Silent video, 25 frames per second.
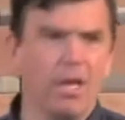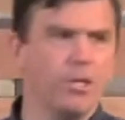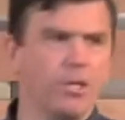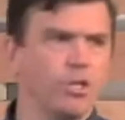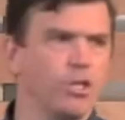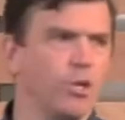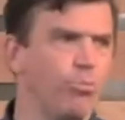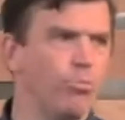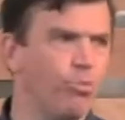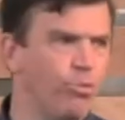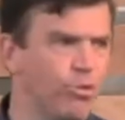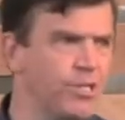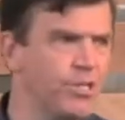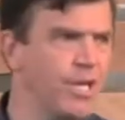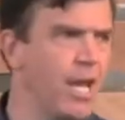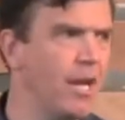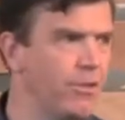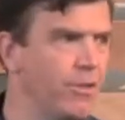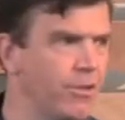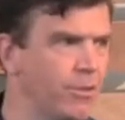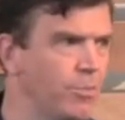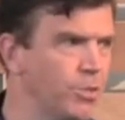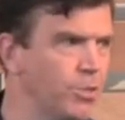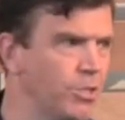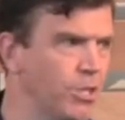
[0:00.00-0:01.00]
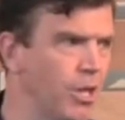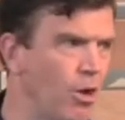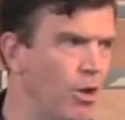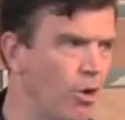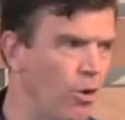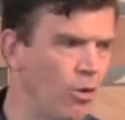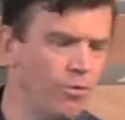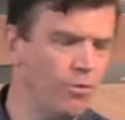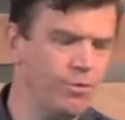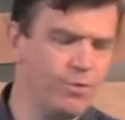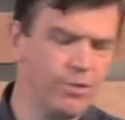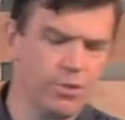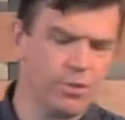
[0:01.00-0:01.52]
to present
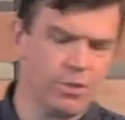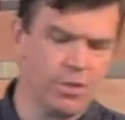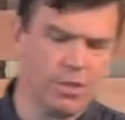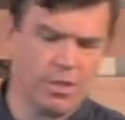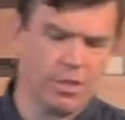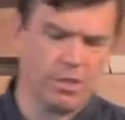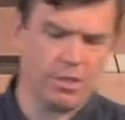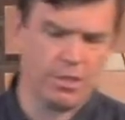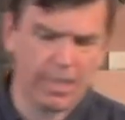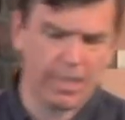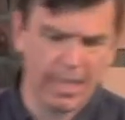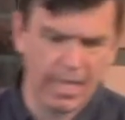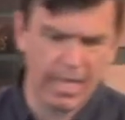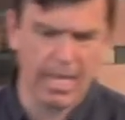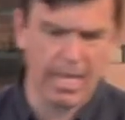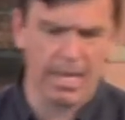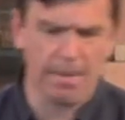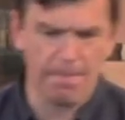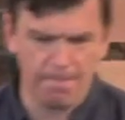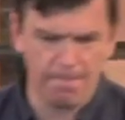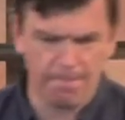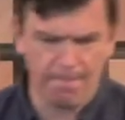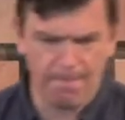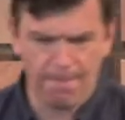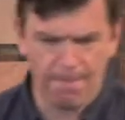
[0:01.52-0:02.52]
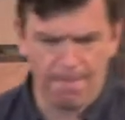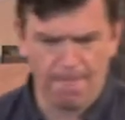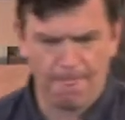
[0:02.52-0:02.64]
themselves to him.